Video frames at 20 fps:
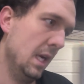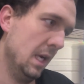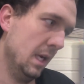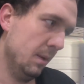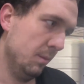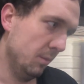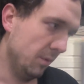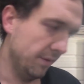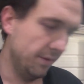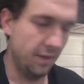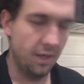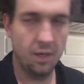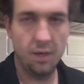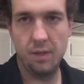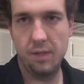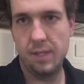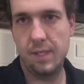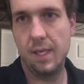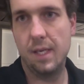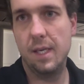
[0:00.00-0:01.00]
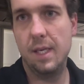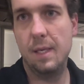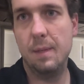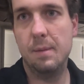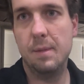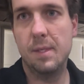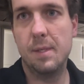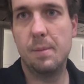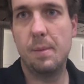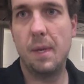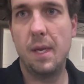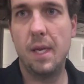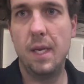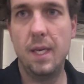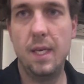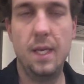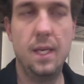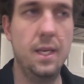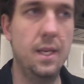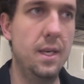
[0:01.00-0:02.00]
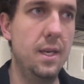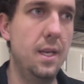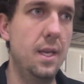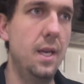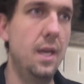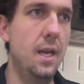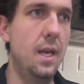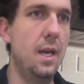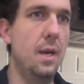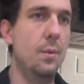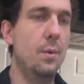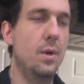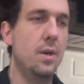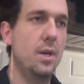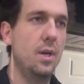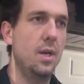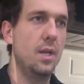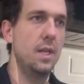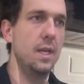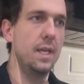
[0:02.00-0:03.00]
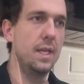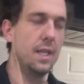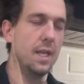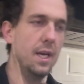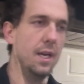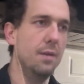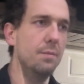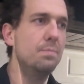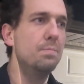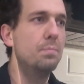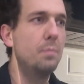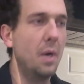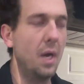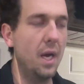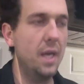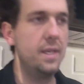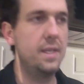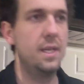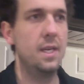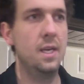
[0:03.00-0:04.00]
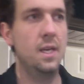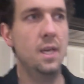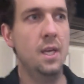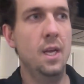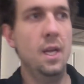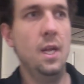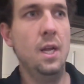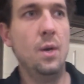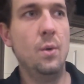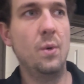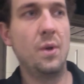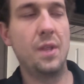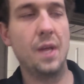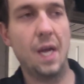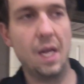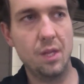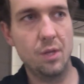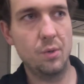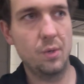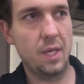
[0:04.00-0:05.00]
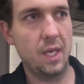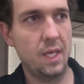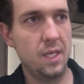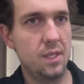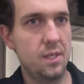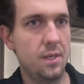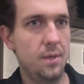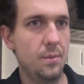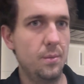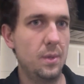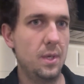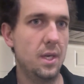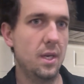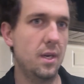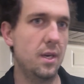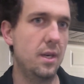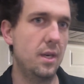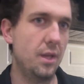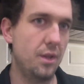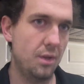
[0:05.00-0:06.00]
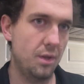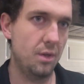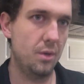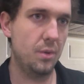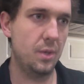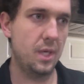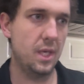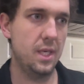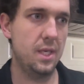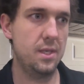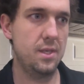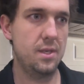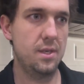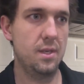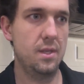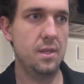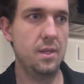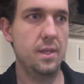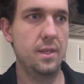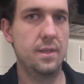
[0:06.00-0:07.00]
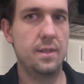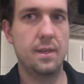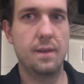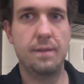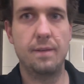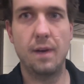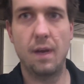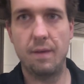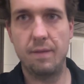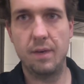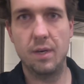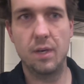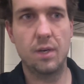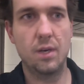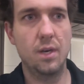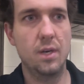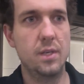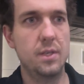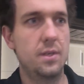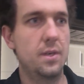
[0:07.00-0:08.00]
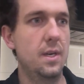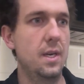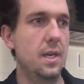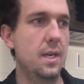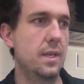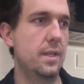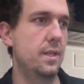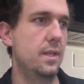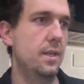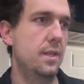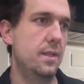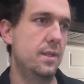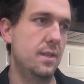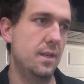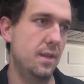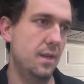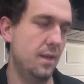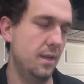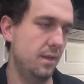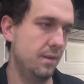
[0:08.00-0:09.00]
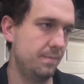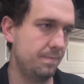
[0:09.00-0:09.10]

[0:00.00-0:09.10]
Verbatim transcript: moving it on the time is a pain and whatnot like that. But with that location, we got another location that's a 5-year contract, and it's a